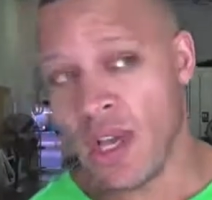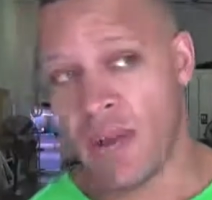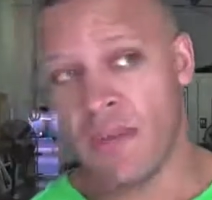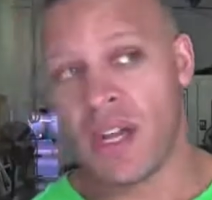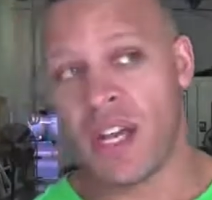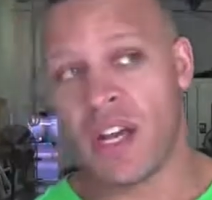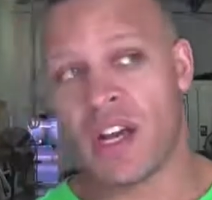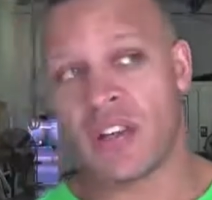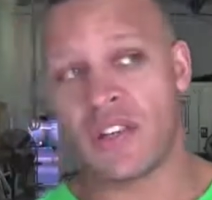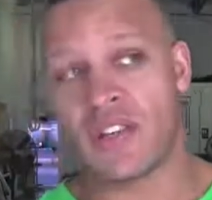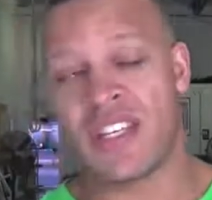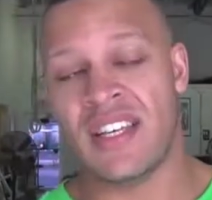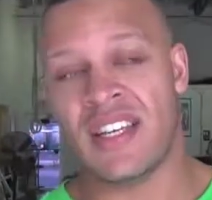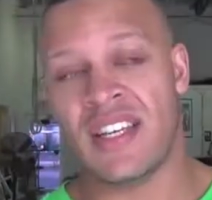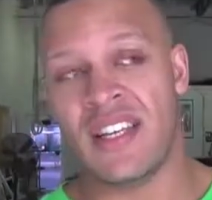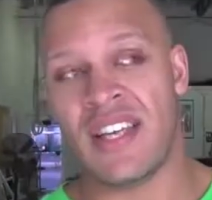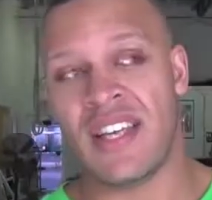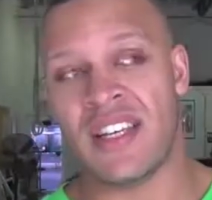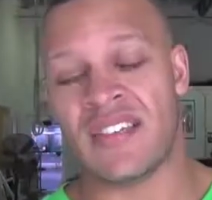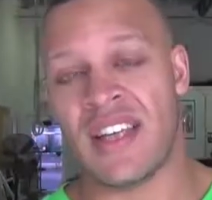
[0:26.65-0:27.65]
because
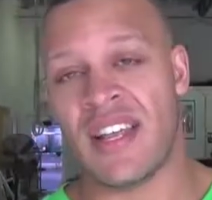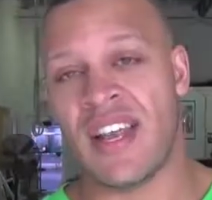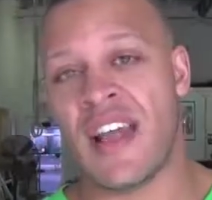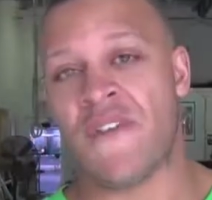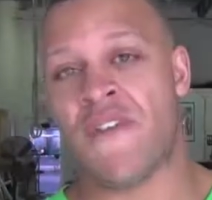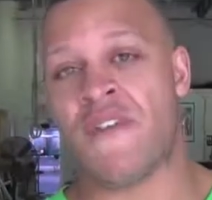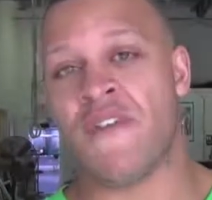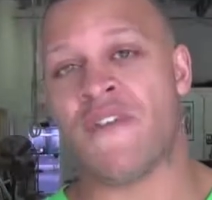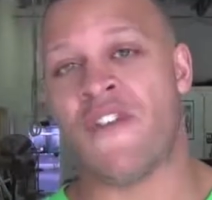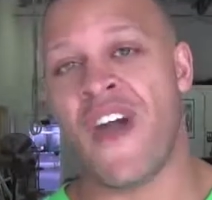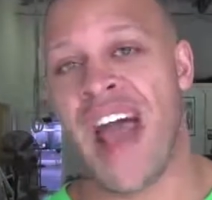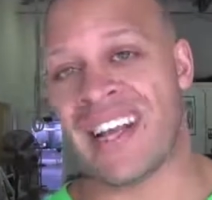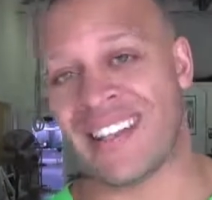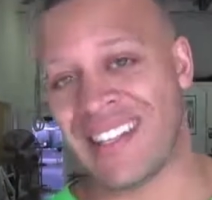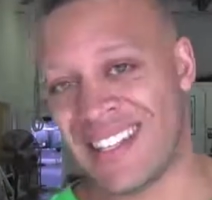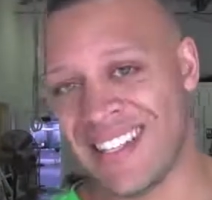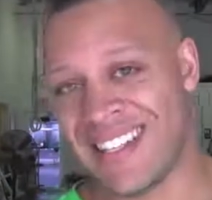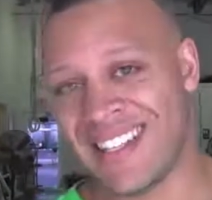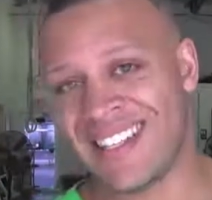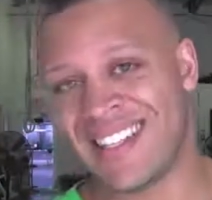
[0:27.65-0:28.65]
he is in a
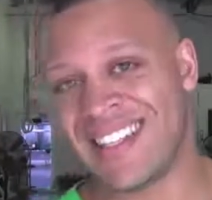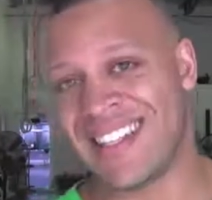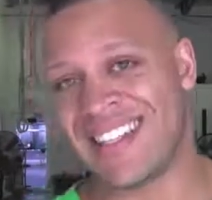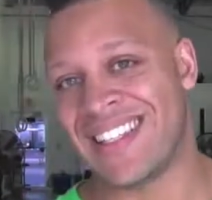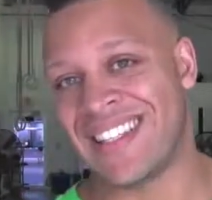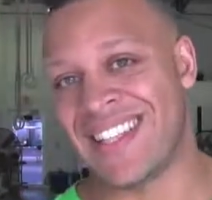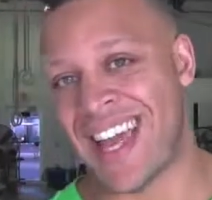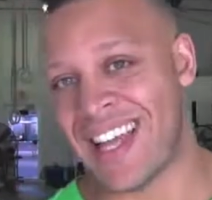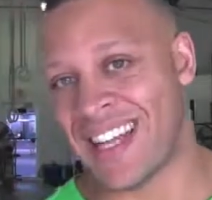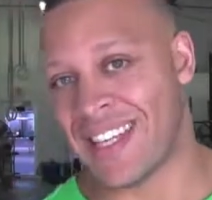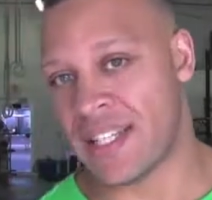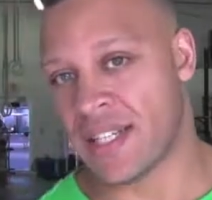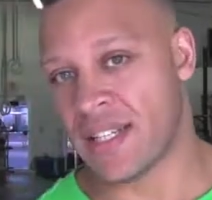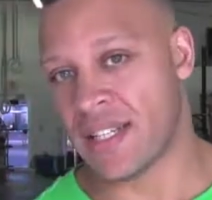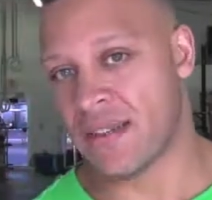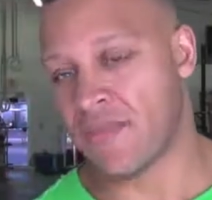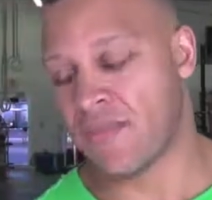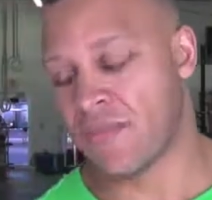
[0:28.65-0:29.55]
fasted state.